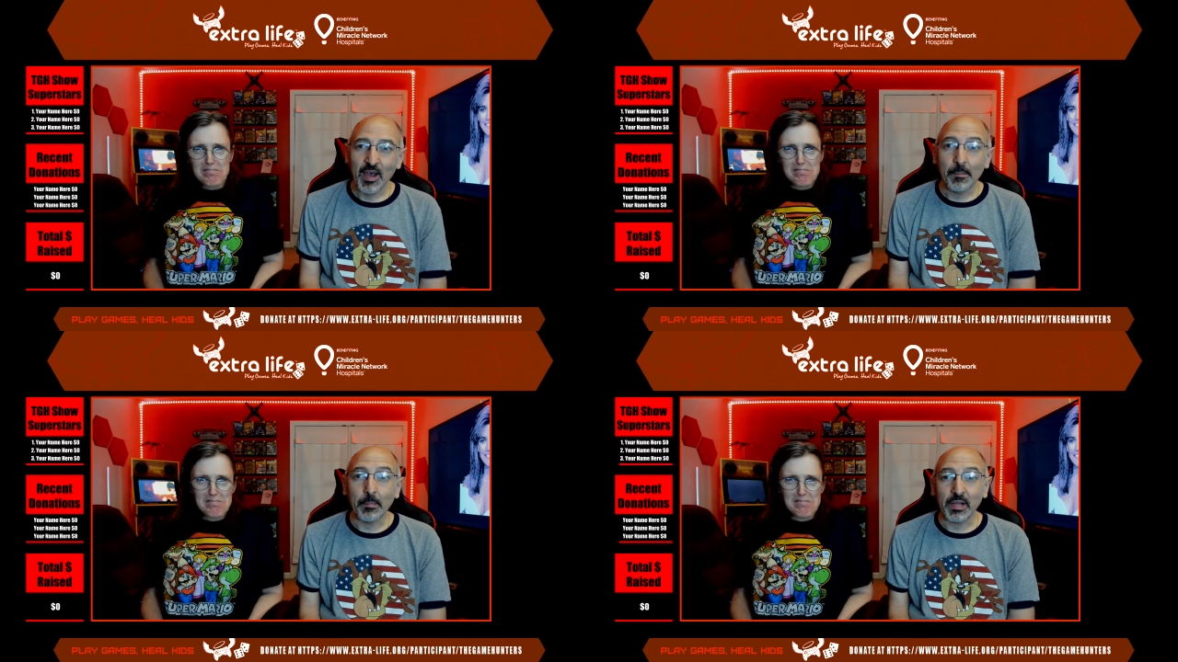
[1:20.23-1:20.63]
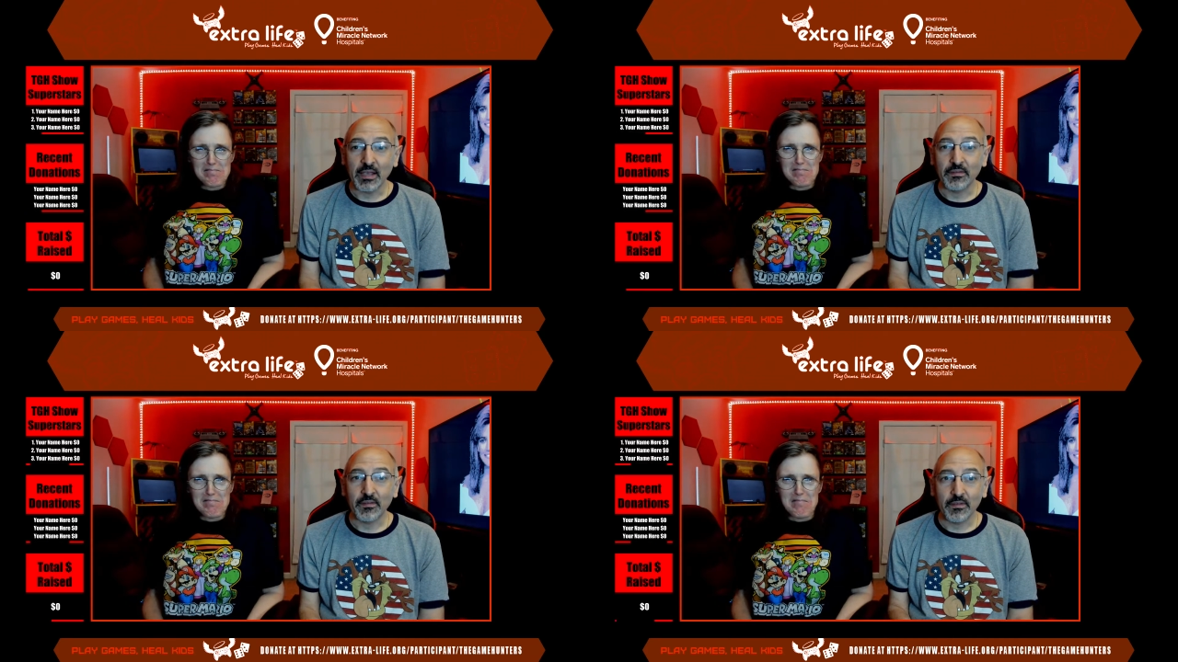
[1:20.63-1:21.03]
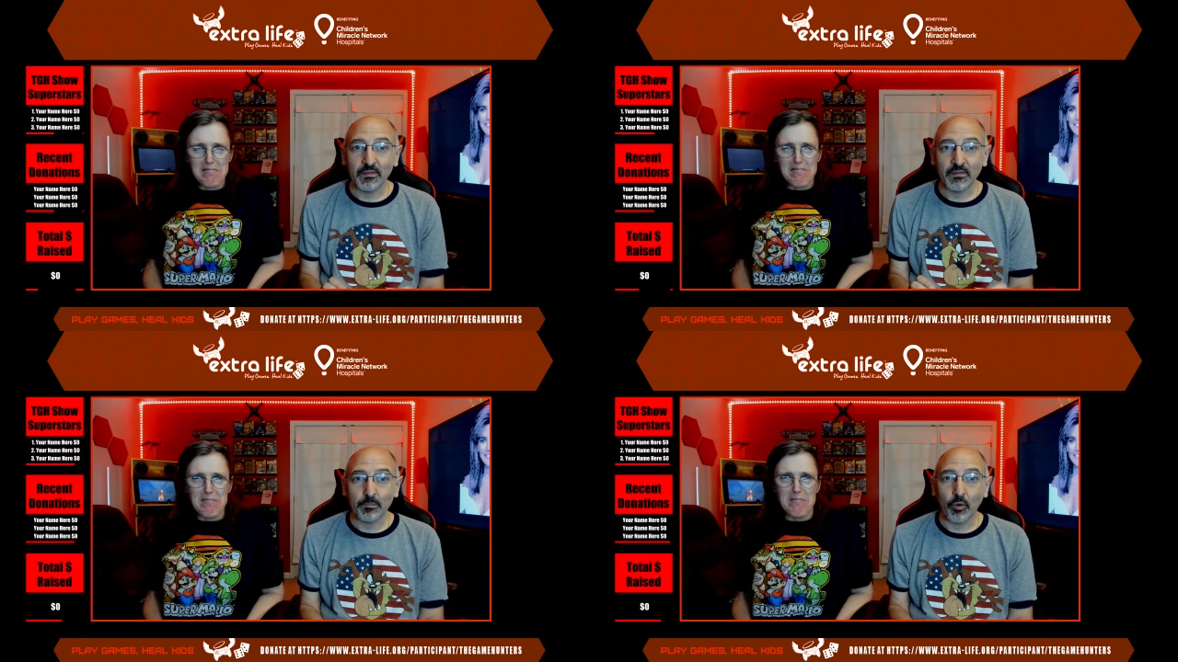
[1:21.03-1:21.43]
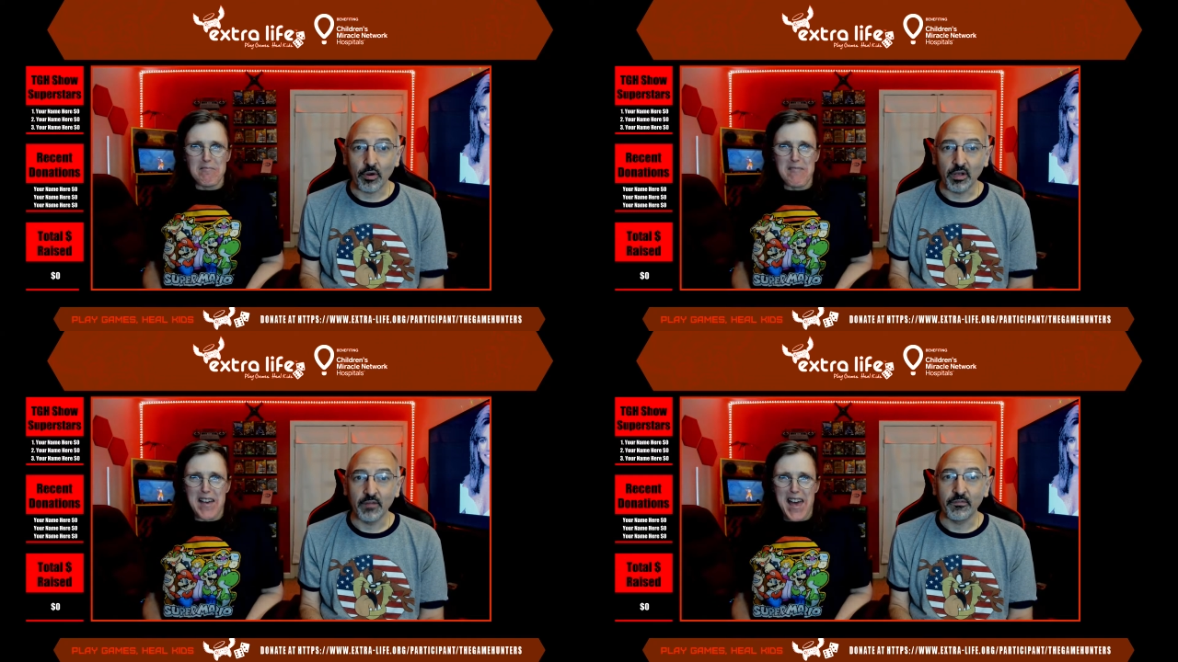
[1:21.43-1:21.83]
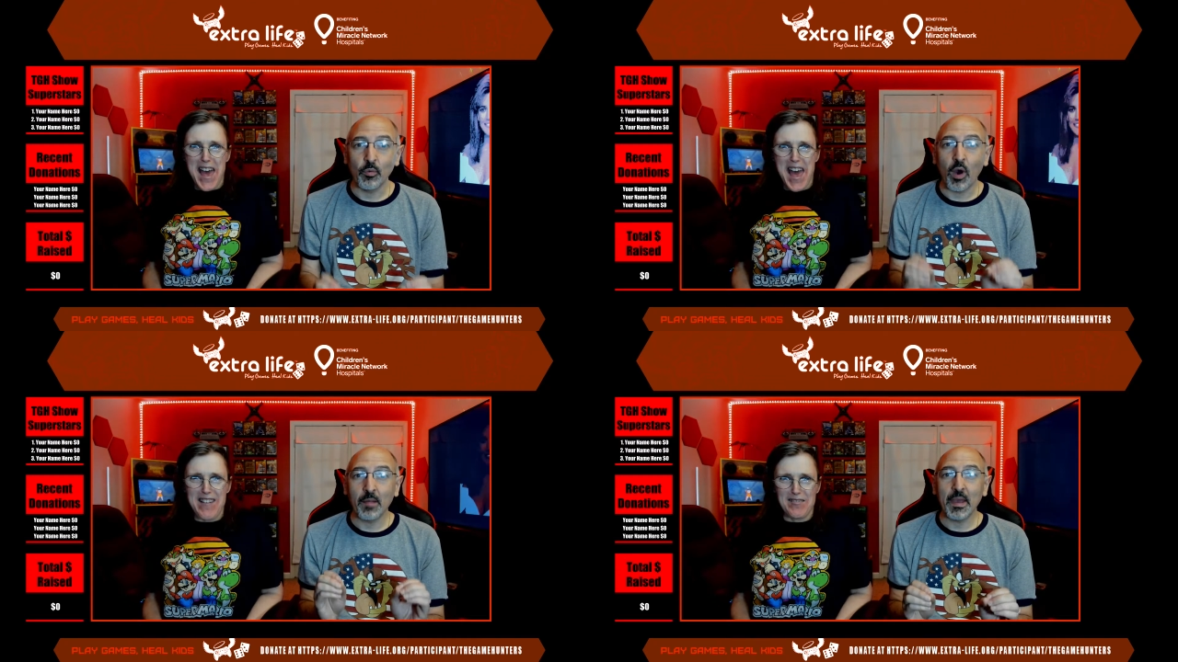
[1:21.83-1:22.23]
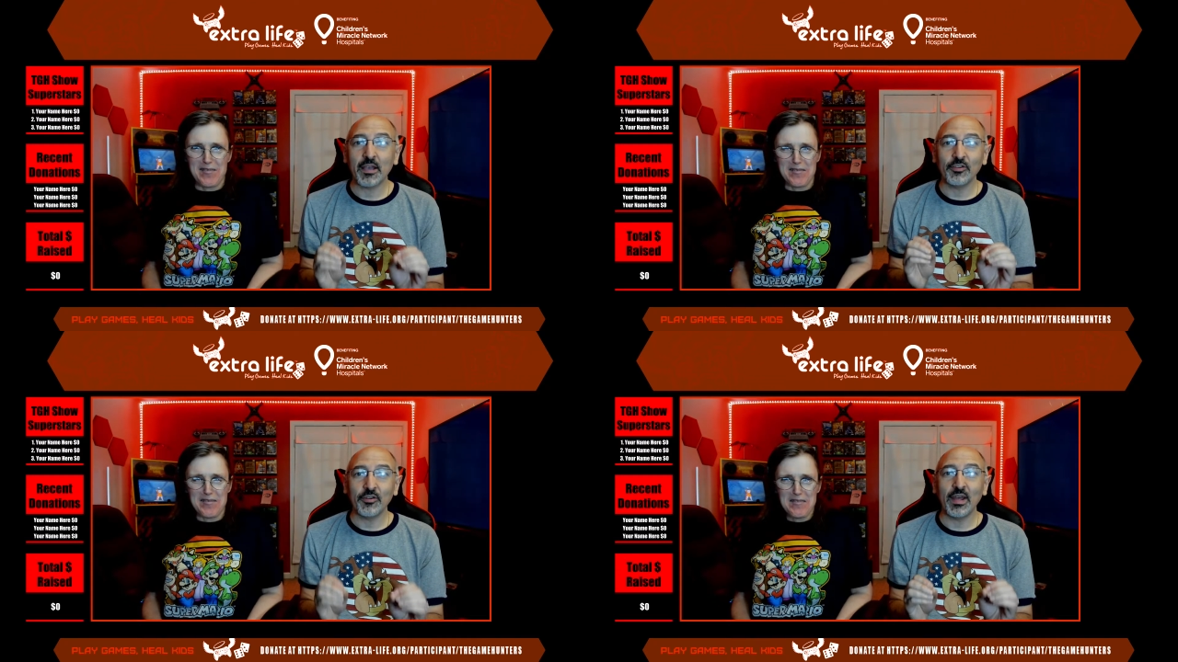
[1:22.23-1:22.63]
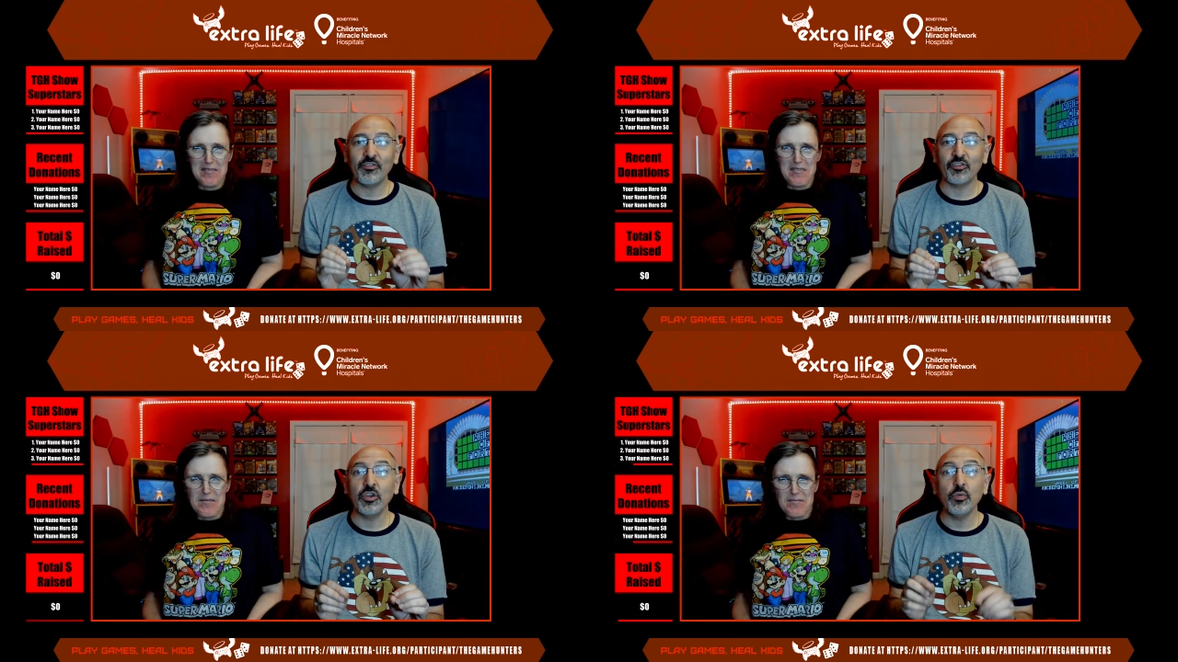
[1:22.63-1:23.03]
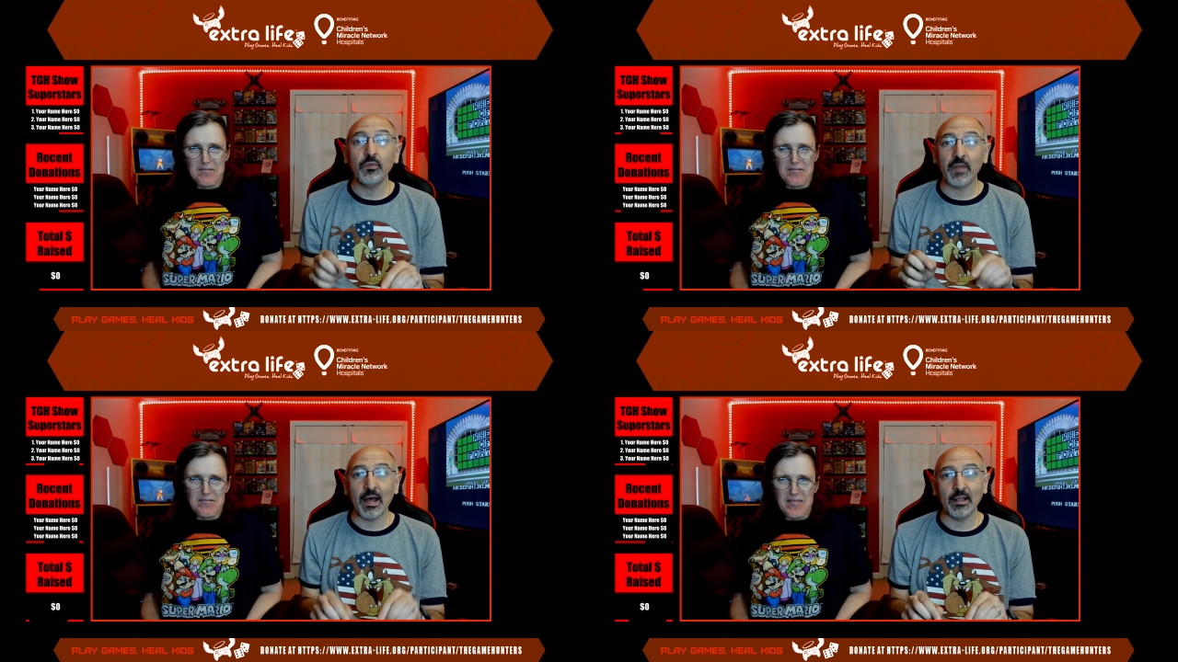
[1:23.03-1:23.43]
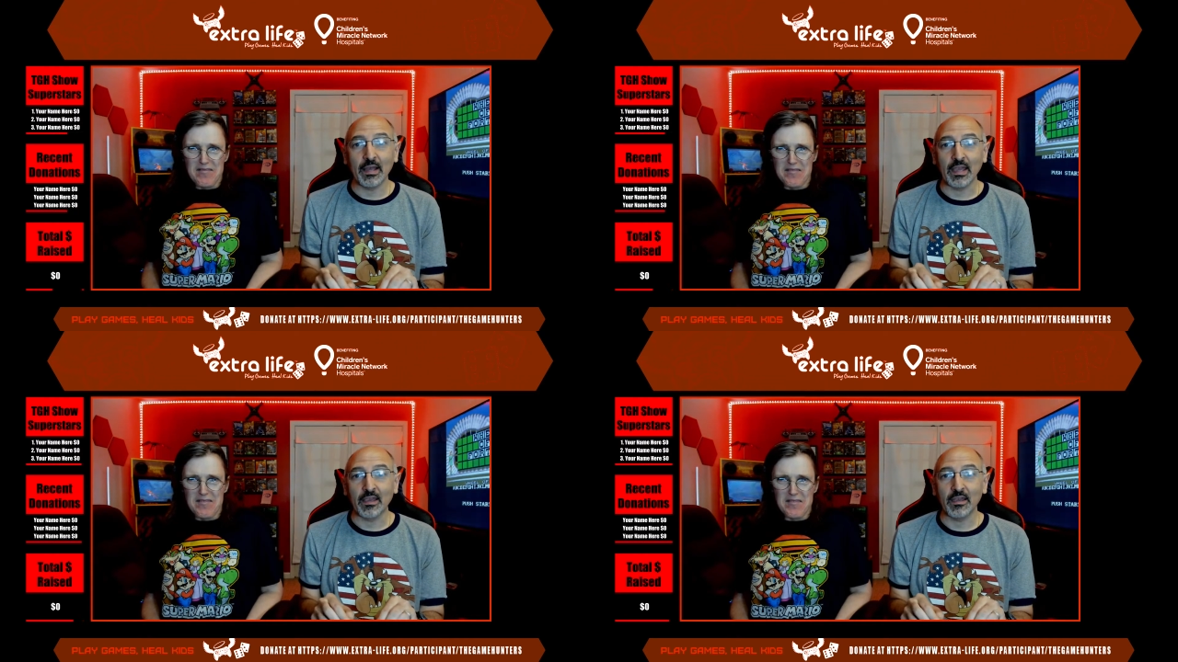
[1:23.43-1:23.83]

Speaker 1: But please, this is important. If you want to make a donation, use that link.